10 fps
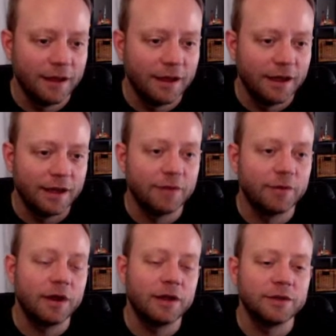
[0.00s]
And then we're
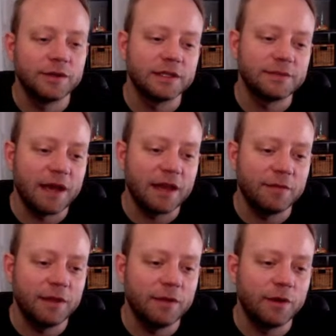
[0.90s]
not doing this math
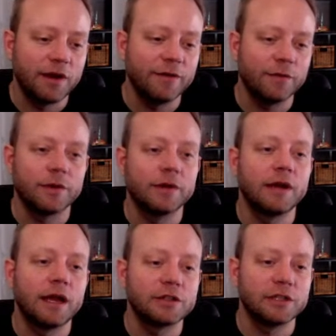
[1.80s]
min whatever. We're
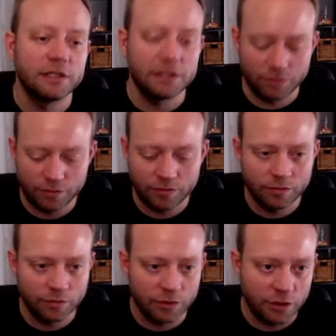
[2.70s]
actually just
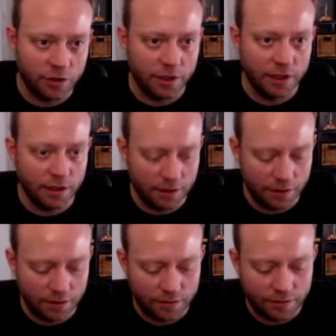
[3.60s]
returning
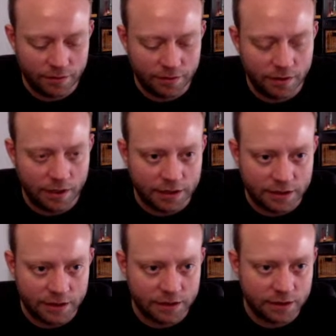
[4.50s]

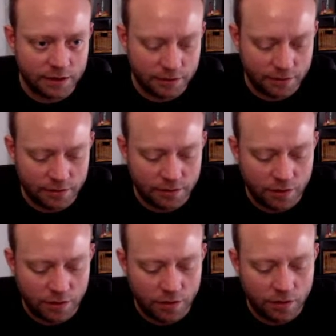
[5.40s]
XS,
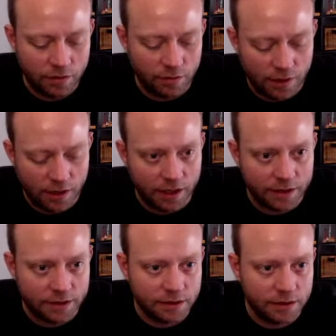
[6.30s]

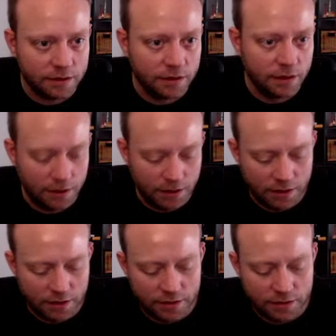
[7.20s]
YS,
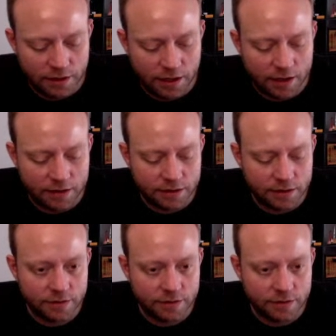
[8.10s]
ZS.